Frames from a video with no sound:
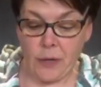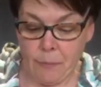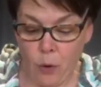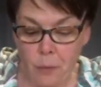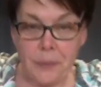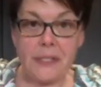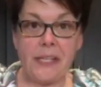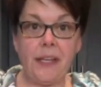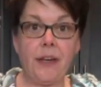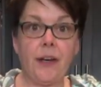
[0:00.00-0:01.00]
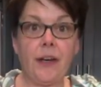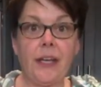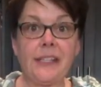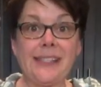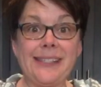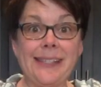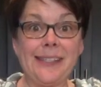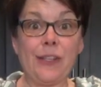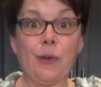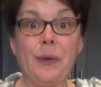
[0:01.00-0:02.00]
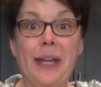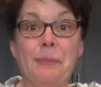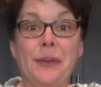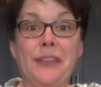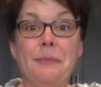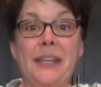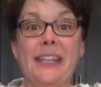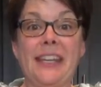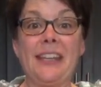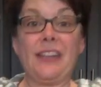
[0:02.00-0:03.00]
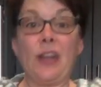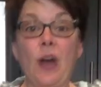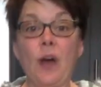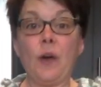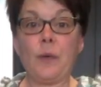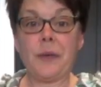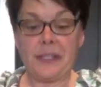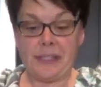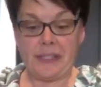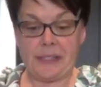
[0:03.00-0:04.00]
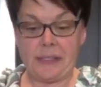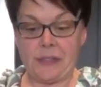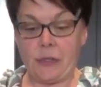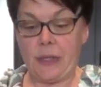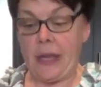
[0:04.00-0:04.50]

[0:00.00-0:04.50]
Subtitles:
I'm hoping to hear is a sizzle when I put the meat in, always a sizzle.